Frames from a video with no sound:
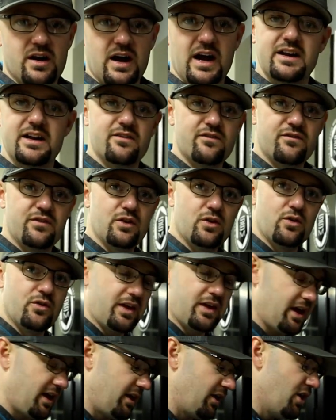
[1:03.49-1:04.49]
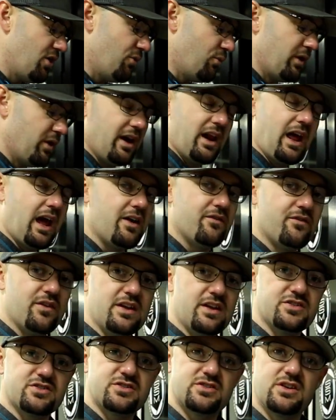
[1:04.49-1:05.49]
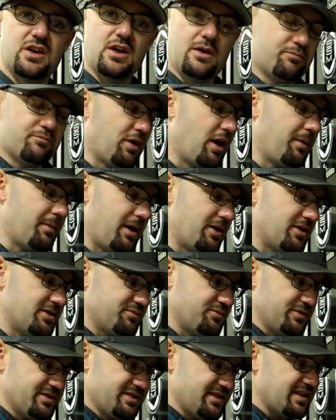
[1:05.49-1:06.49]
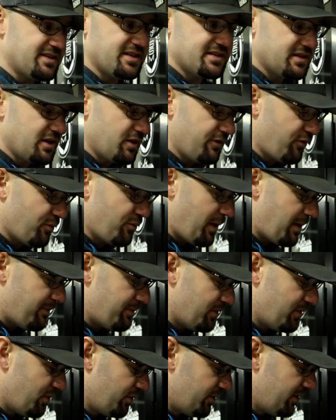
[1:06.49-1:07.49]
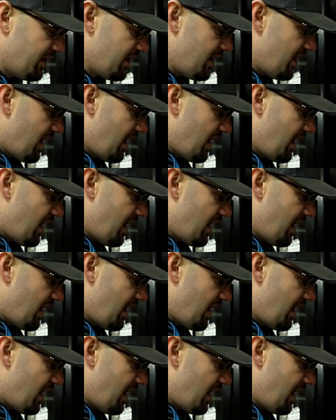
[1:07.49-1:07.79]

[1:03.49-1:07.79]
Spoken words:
I didn't feel that 1.5 inch primaries was necessary for my build.